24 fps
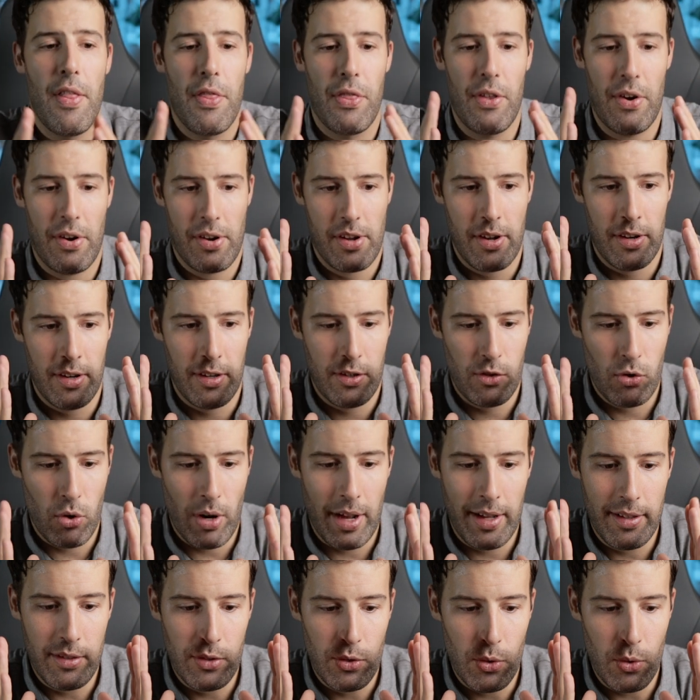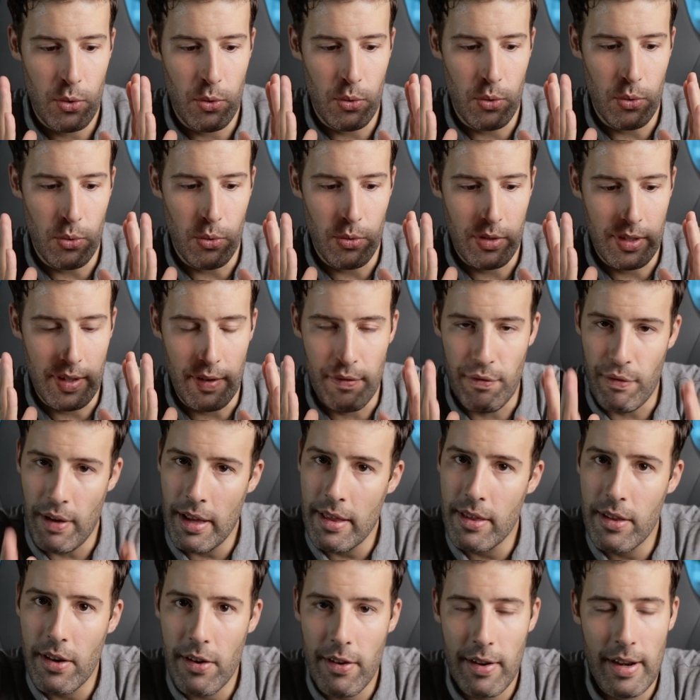They're going to try to
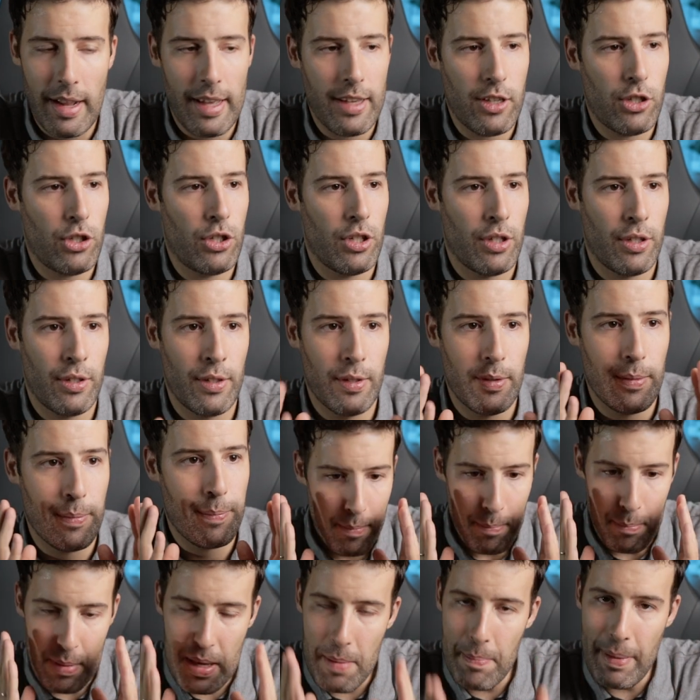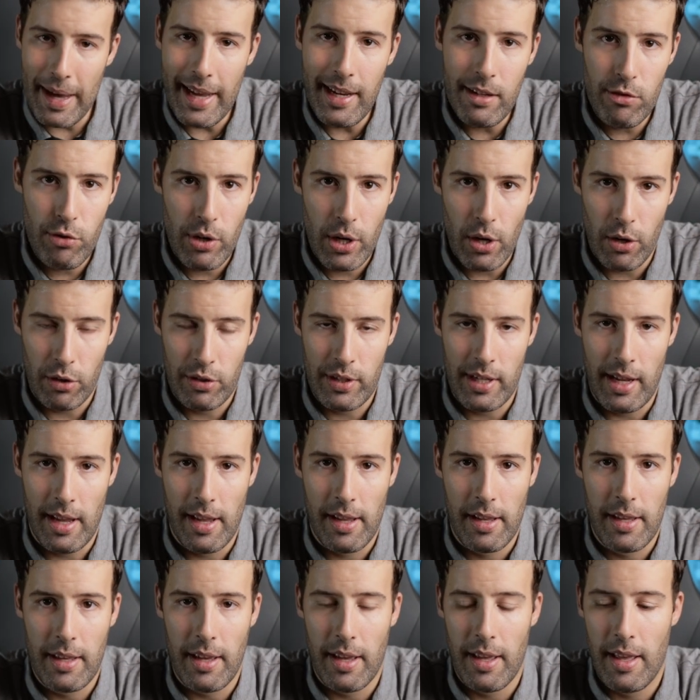defend their nation, be
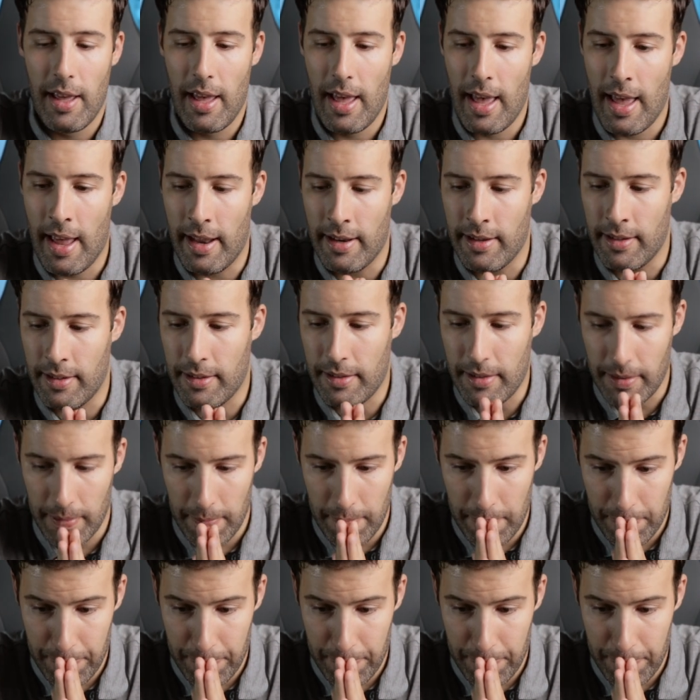patriotic, and